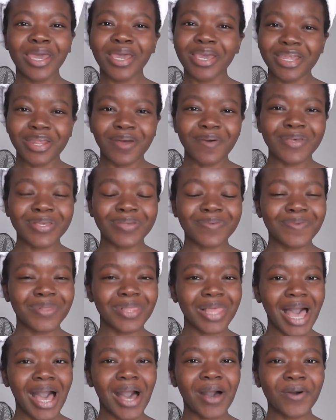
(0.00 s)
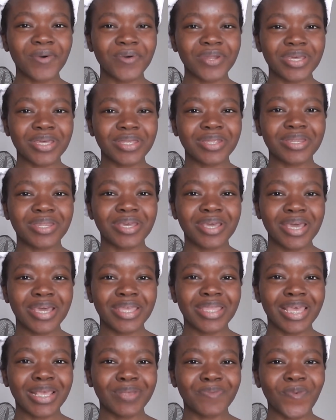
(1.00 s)
You know, it's all loud and
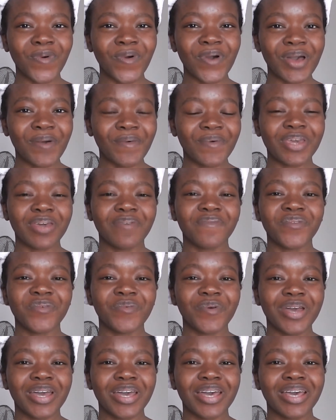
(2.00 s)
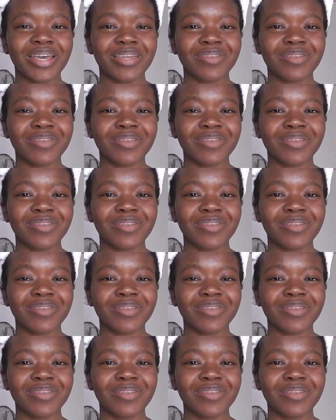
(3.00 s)
there's water going everywhere,